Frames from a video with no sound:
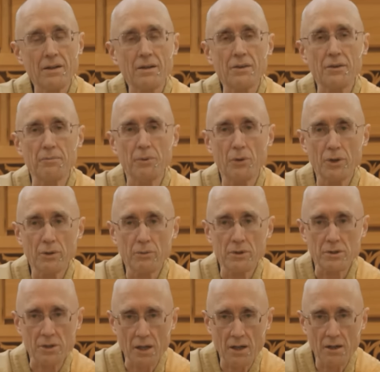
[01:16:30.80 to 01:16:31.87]
The Bodhi
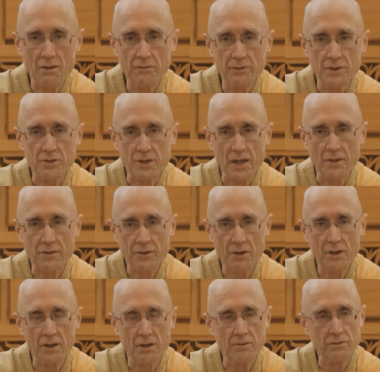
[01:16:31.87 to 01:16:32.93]
resolve is that
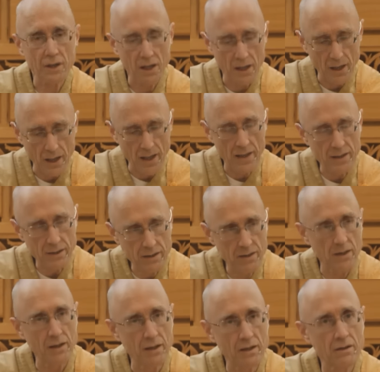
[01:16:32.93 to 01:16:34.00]
thought of, I
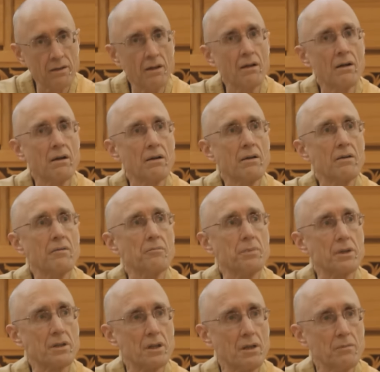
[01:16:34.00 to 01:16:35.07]
can
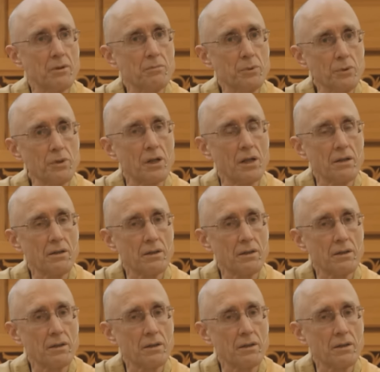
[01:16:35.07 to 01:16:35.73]
become a Buddha.